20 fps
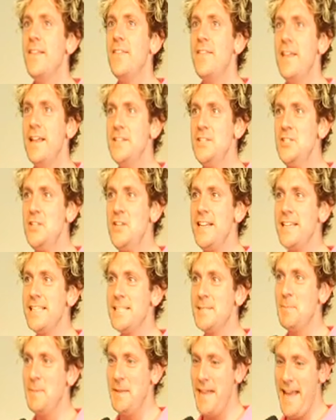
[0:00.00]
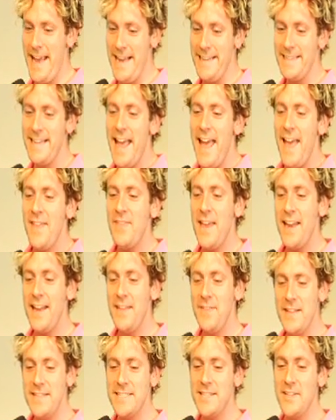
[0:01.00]
Then she explained that
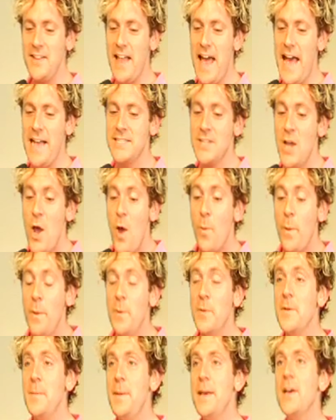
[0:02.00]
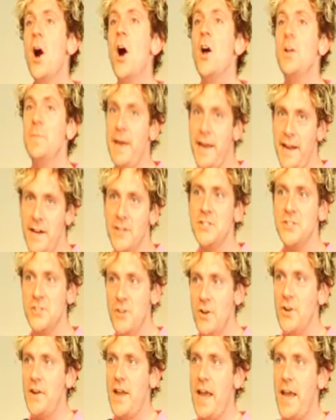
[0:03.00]
in this class we were to be called by our
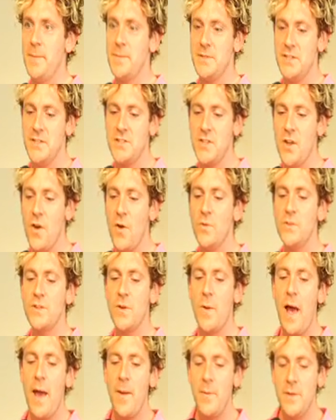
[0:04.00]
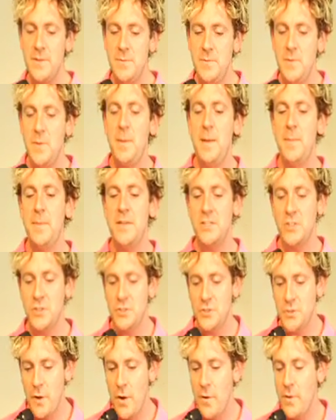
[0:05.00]
surnames. So I was to be Mr.
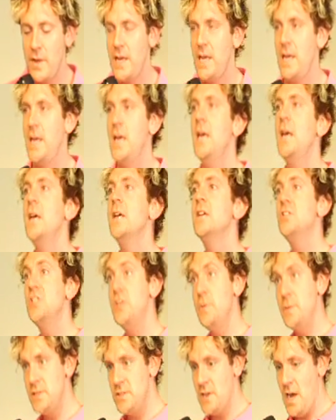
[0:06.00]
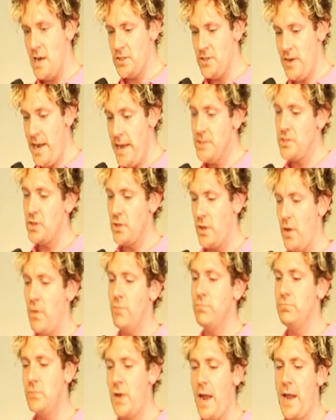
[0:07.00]
Droege, she was Dr.
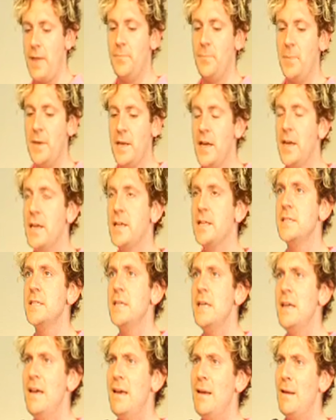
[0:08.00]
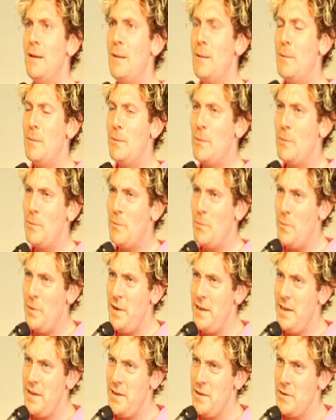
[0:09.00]
Angelou. Great, because
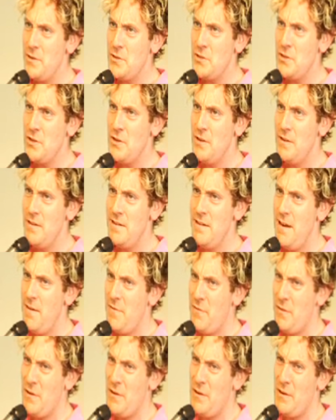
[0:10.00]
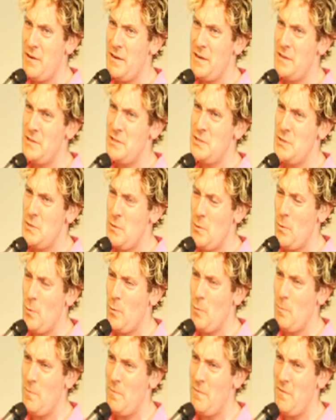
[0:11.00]
we should never
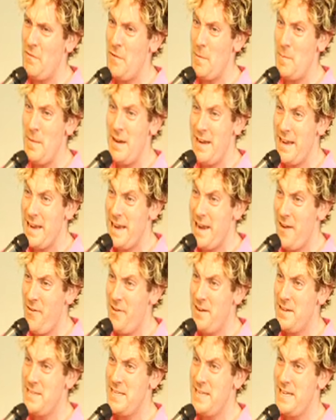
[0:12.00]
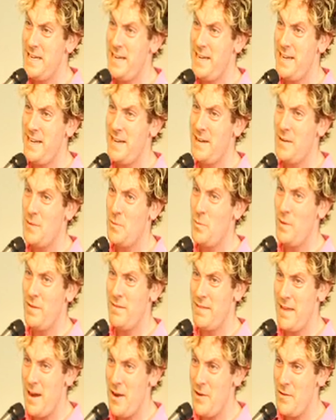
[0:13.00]
assume familiarity
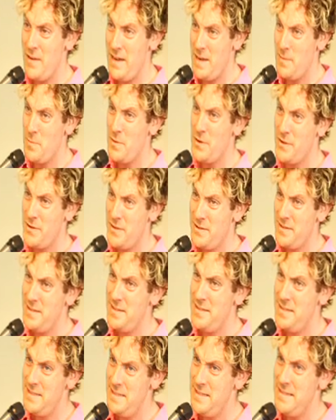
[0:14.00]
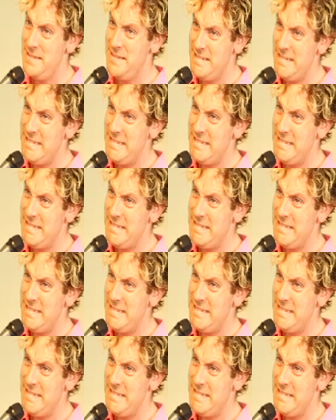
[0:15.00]
with our neighbors.